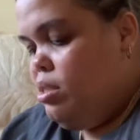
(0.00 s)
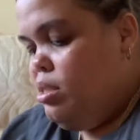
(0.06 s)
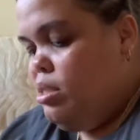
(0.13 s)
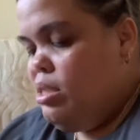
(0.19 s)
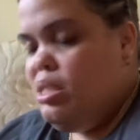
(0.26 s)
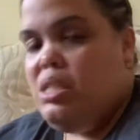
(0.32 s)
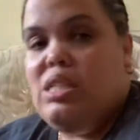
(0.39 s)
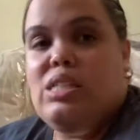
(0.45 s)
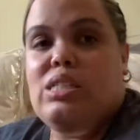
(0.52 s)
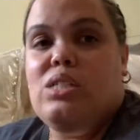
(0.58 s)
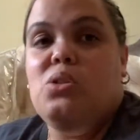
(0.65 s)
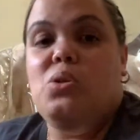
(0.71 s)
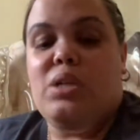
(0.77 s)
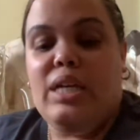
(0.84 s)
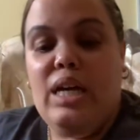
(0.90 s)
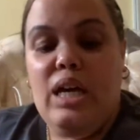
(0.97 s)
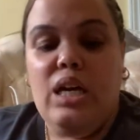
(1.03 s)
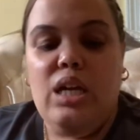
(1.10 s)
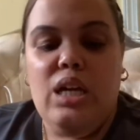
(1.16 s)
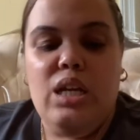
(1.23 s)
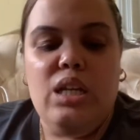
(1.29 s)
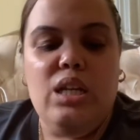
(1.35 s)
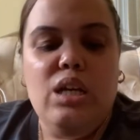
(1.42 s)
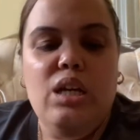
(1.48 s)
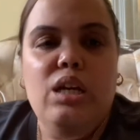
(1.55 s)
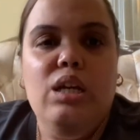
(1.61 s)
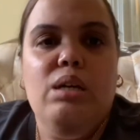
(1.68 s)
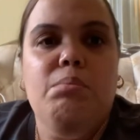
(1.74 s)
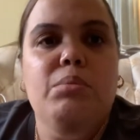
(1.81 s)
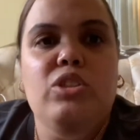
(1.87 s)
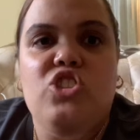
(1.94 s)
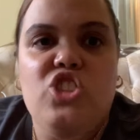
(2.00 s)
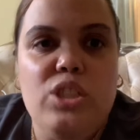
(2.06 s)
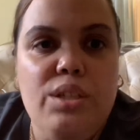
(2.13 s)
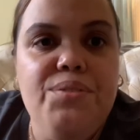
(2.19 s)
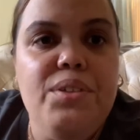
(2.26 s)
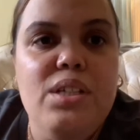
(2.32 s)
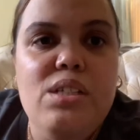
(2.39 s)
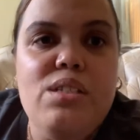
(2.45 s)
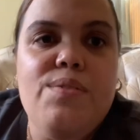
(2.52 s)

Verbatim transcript: He's in his little kitten mischievous